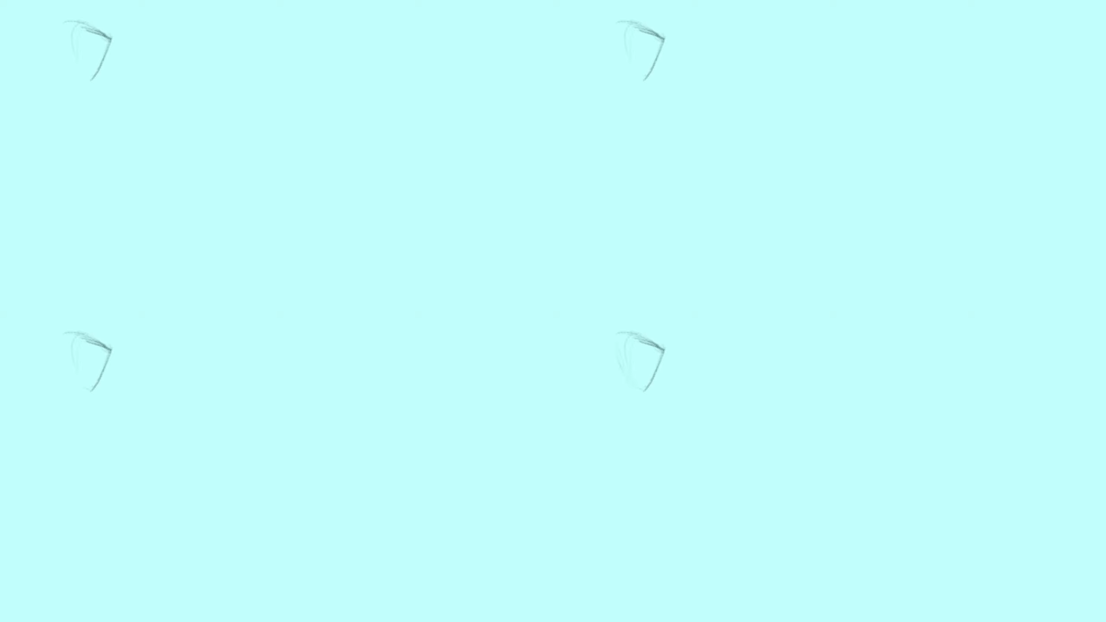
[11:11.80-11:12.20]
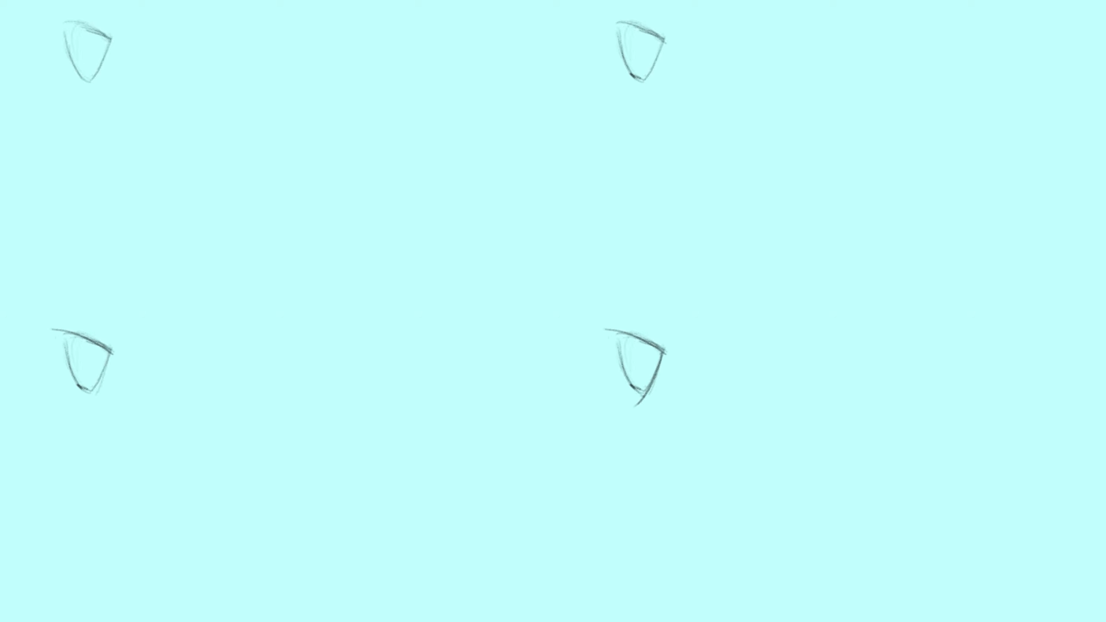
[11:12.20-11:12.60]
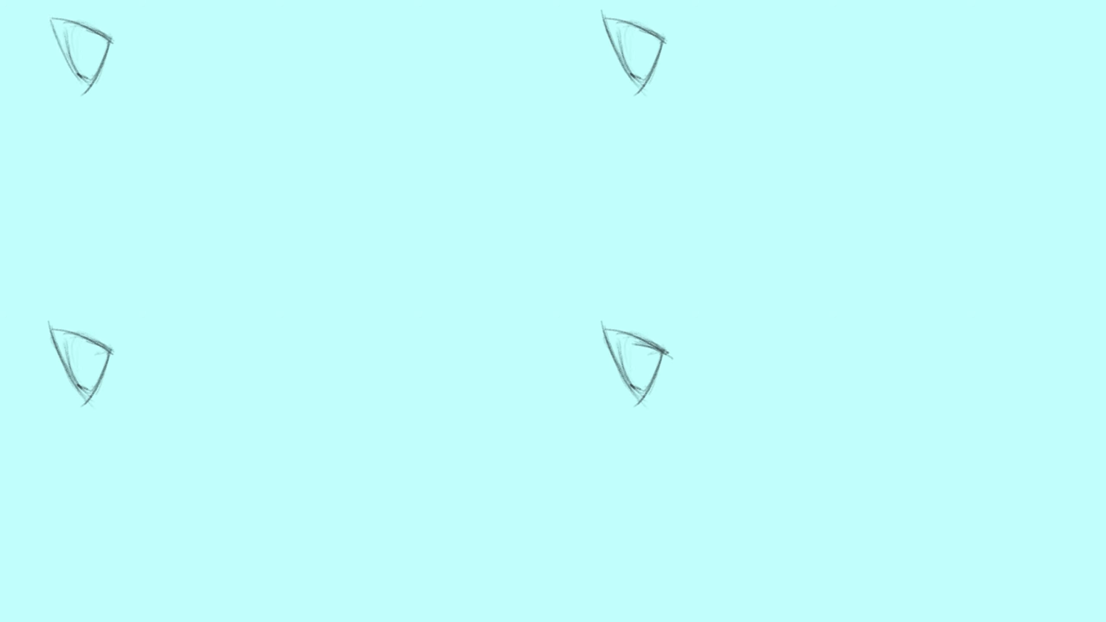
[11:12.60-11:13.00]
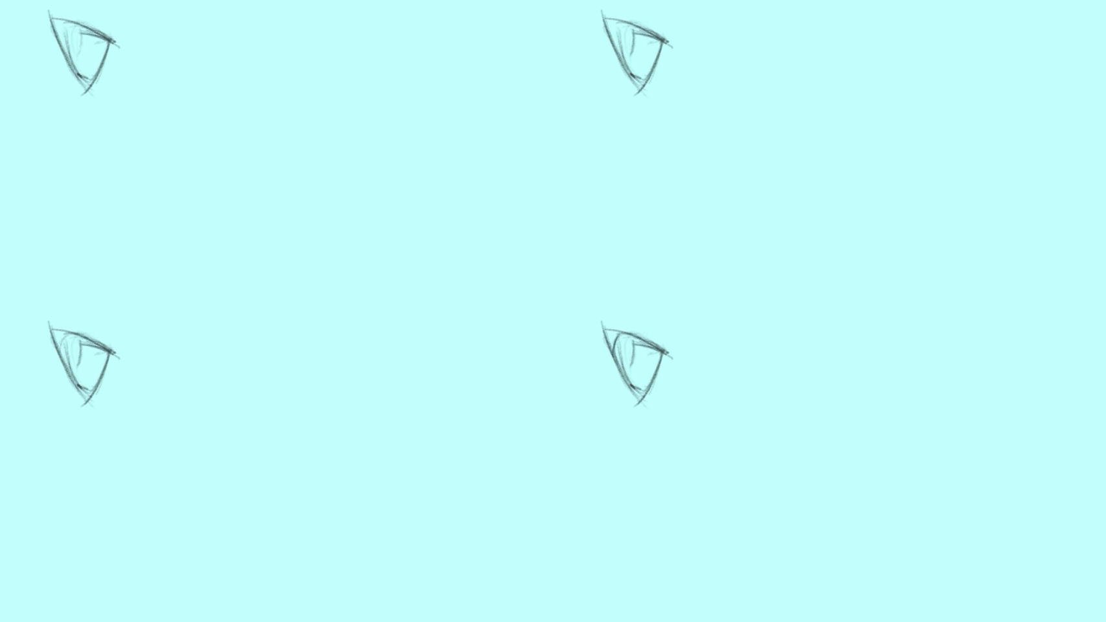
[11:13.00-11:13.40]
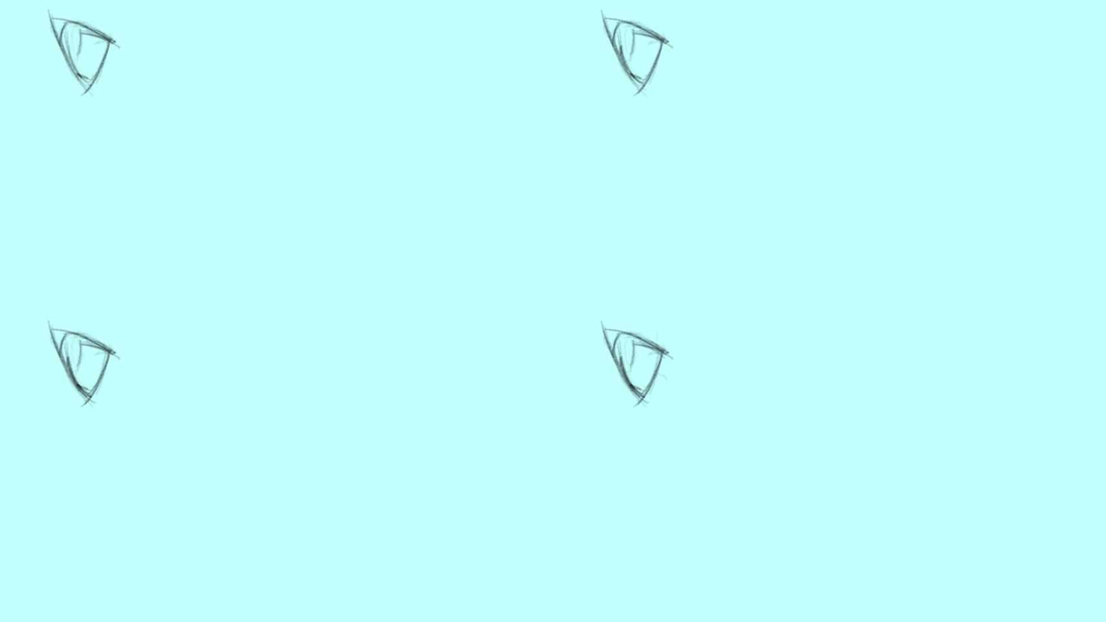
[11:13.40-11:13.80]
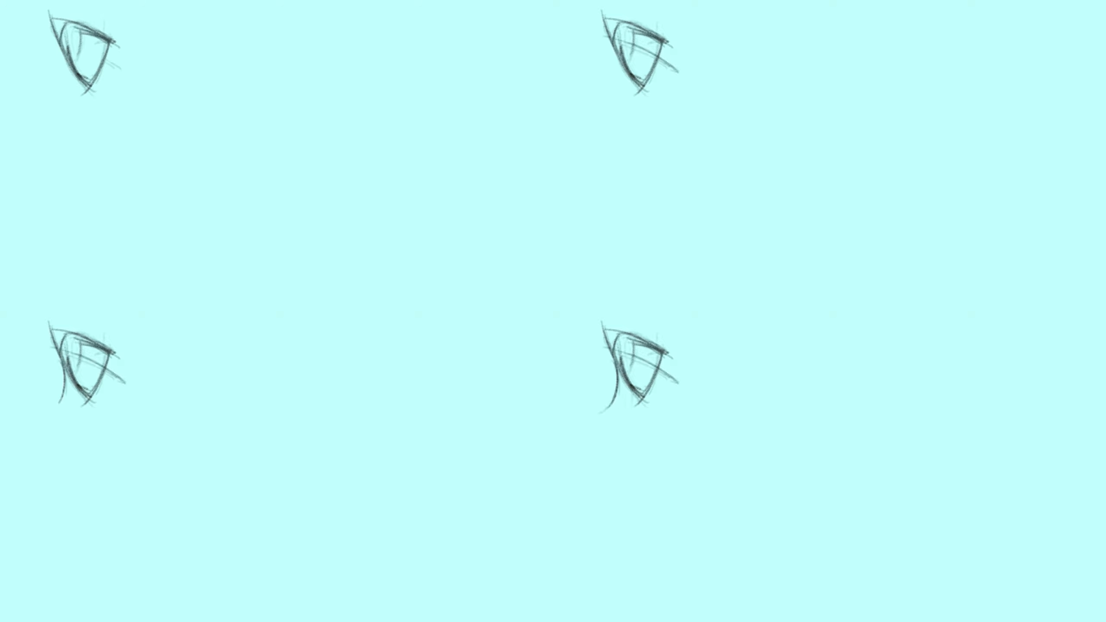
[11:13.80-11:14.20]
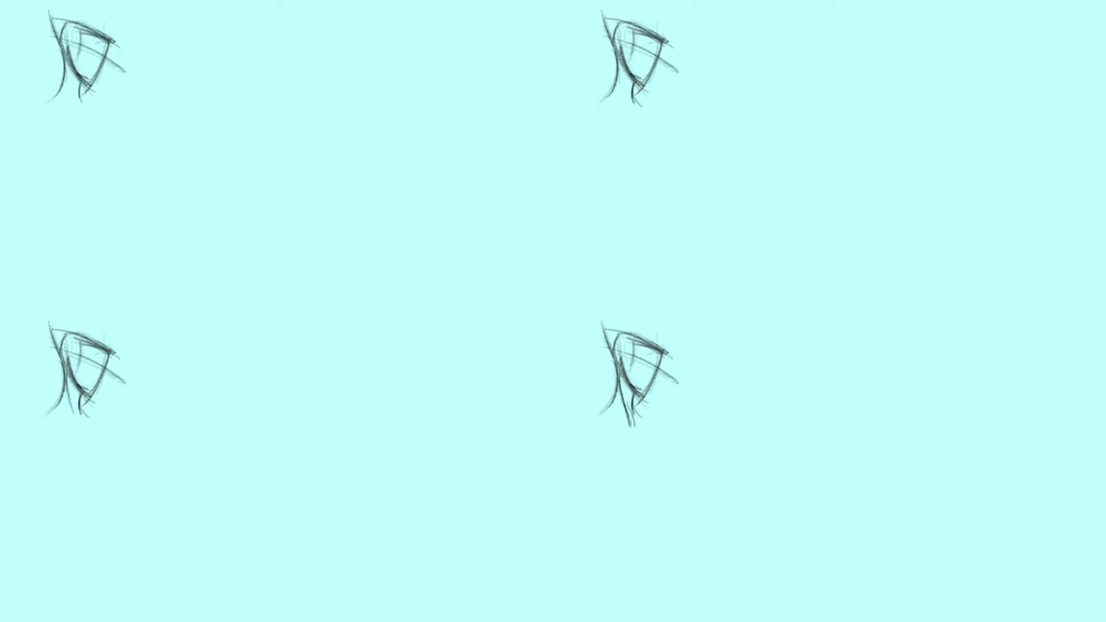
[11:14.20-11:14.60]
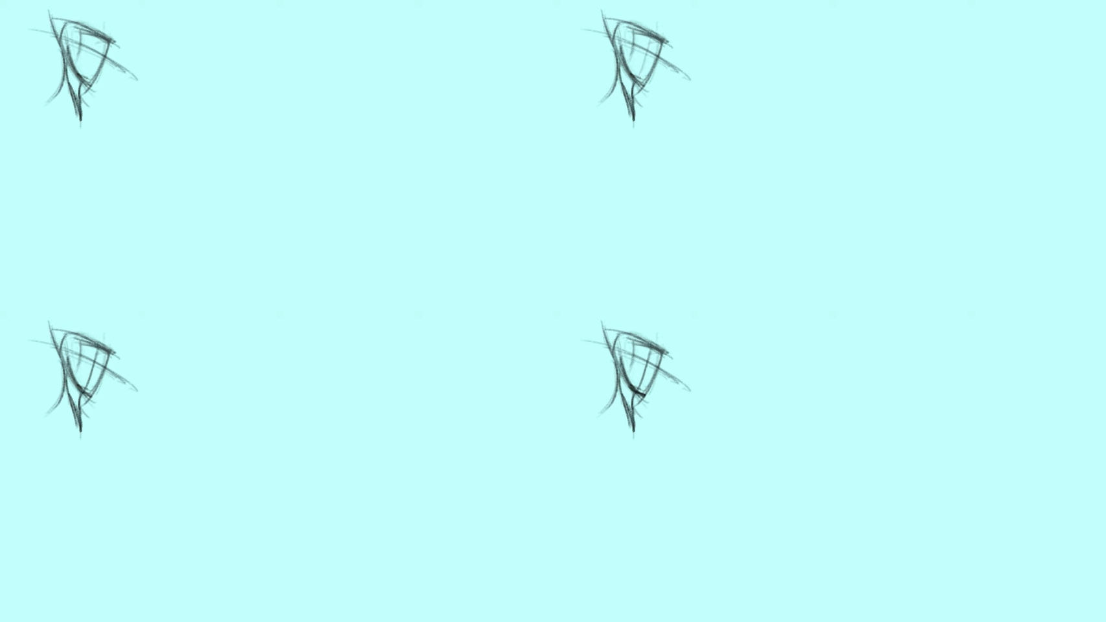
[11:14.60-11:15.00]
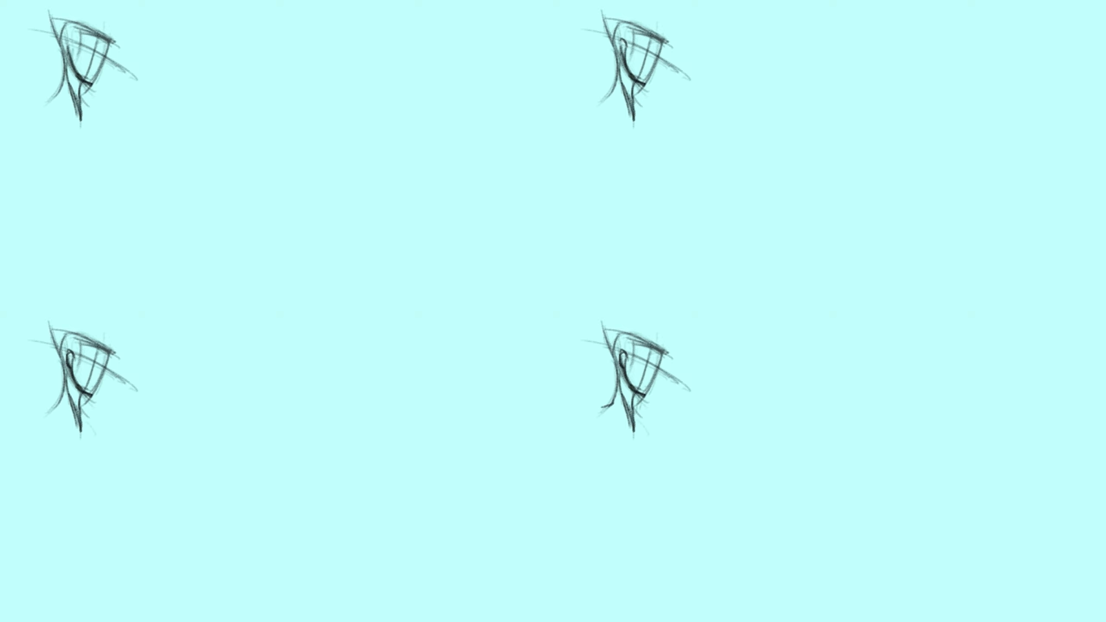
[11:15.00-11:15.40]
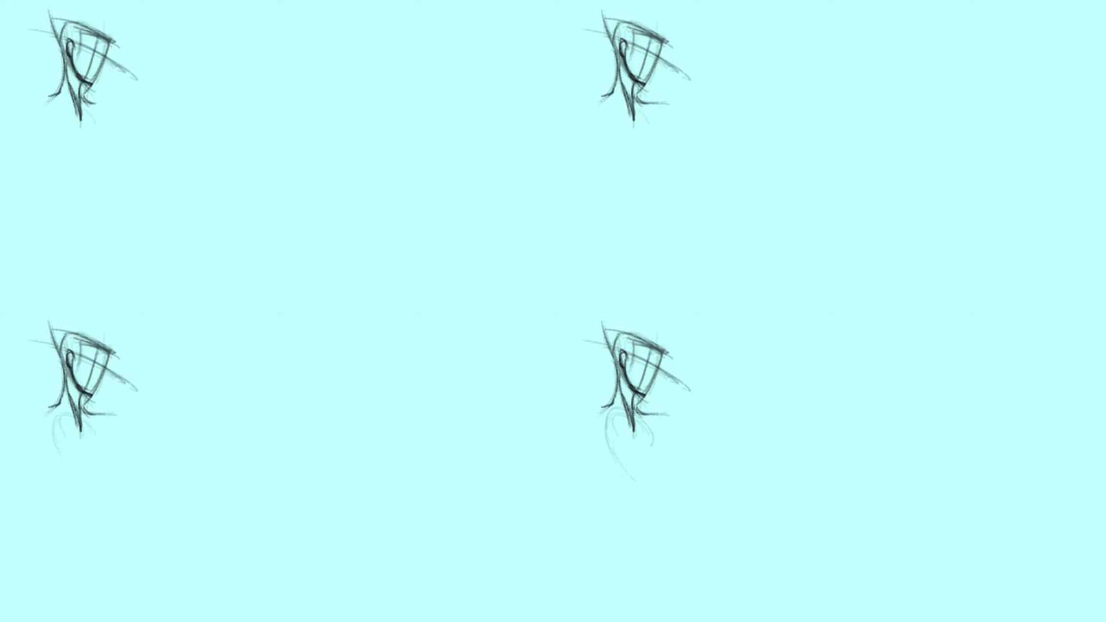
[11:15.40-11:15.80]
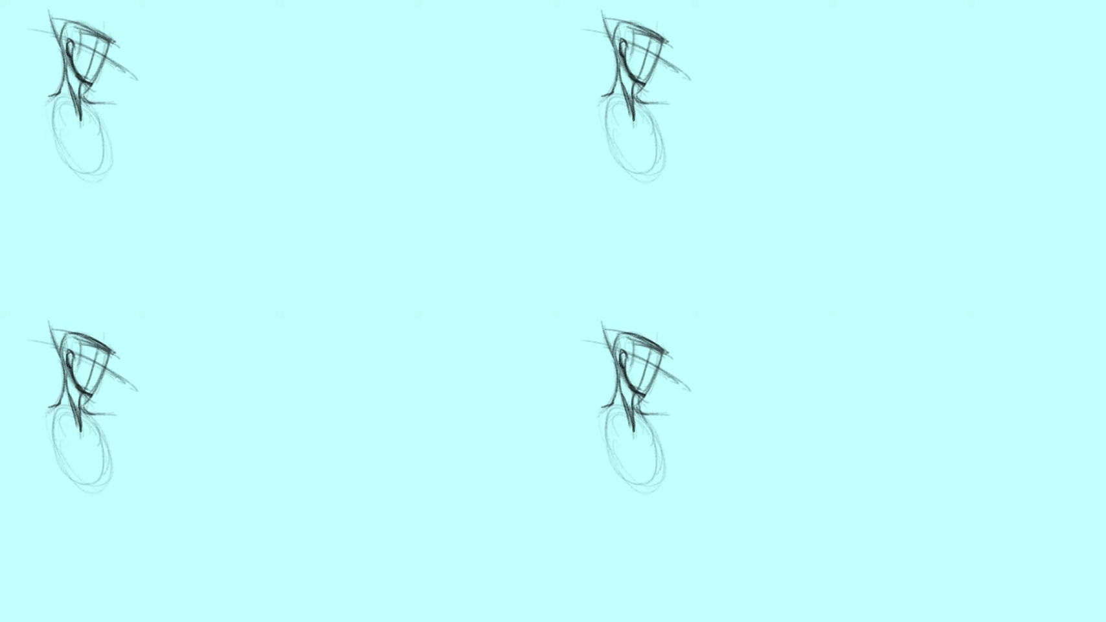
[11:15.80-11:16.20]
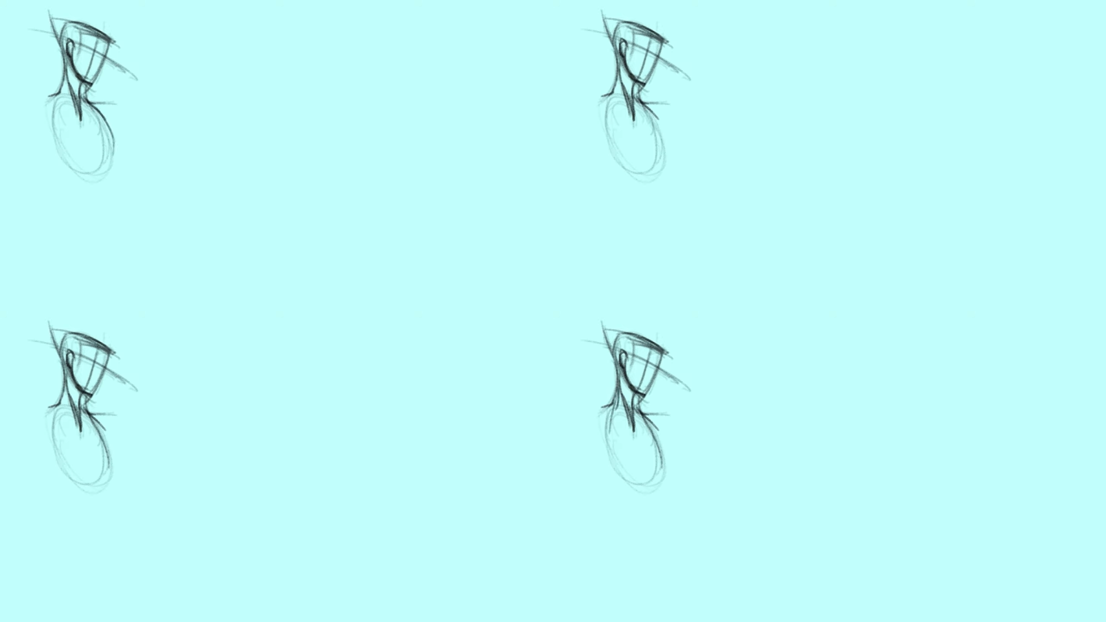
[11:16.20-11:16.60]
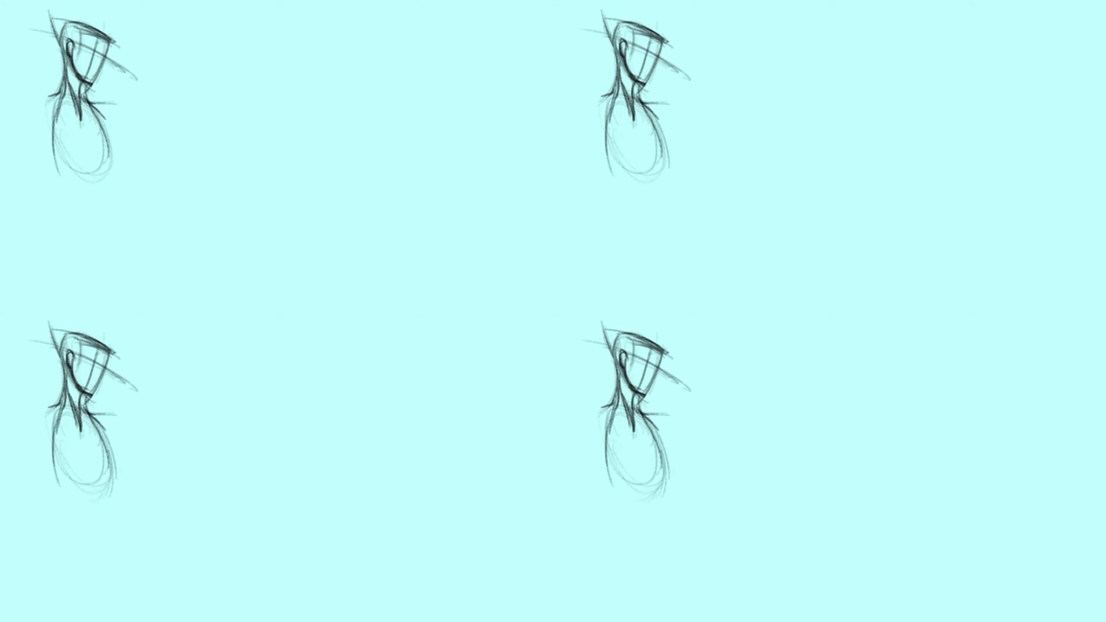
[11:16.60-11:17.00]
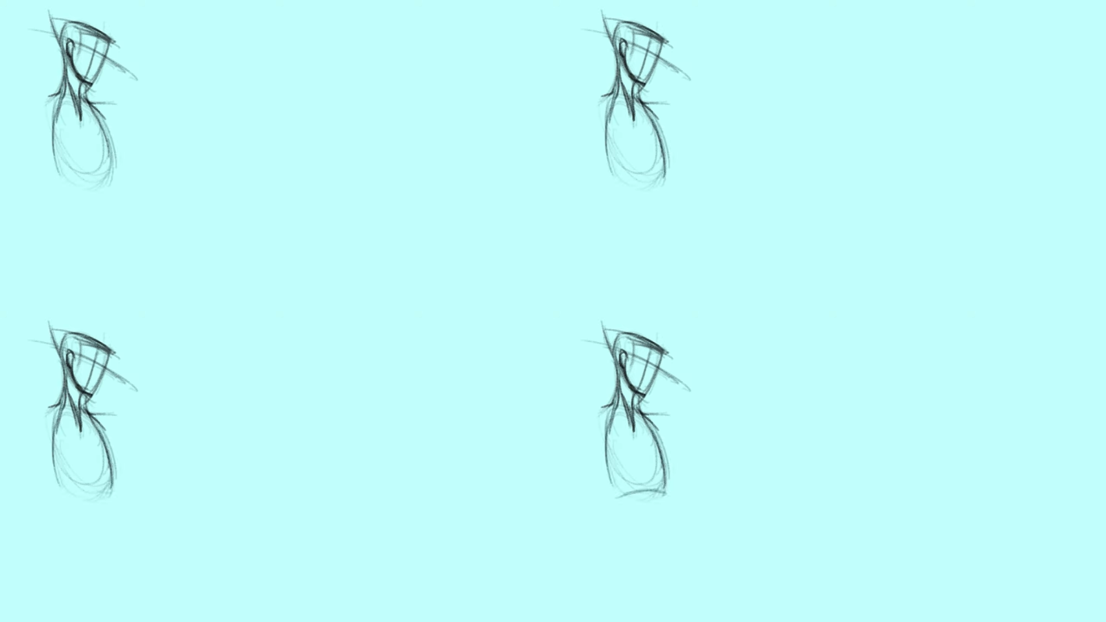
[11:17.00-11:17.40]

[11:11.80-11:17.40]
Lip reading: Nobody's mouth can be seen.